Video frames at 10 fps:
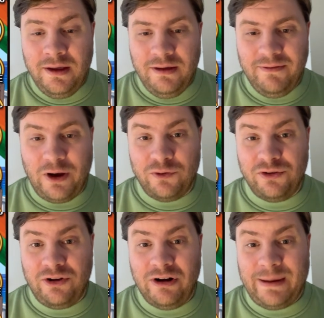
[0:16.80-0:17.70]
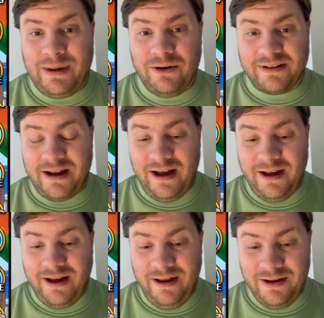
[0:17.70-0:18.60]
we're going to talk about
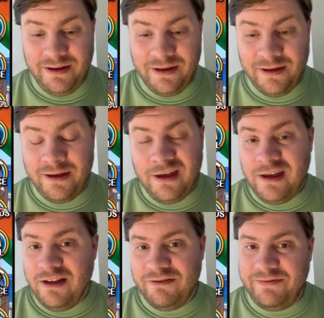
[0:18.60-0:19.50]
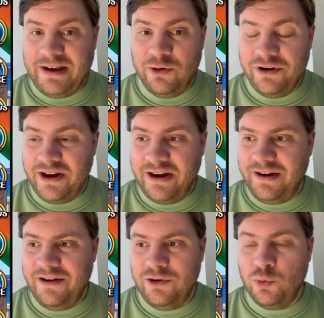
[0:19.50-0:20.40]
a theory
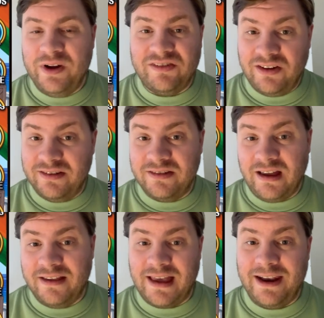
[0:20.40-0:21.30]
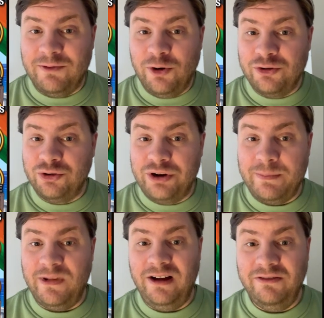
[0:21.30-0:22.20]
here, which is that anniversary
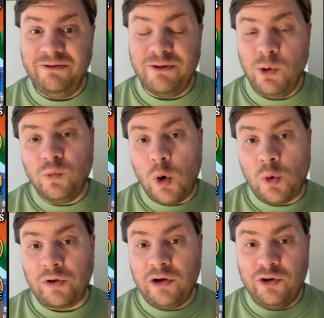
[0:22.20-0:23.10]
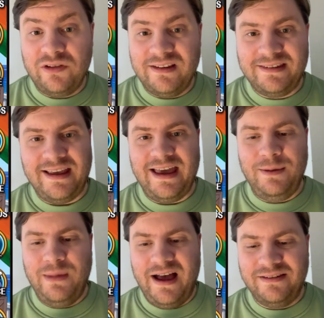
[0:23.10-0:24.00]
month won't look the
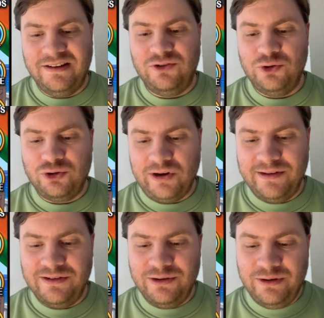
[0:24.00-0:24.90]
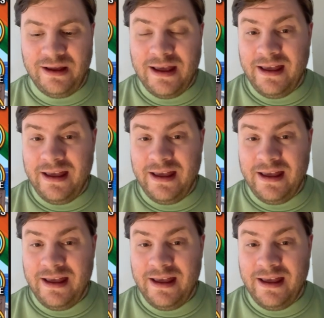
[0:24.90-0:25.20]
same as it usually do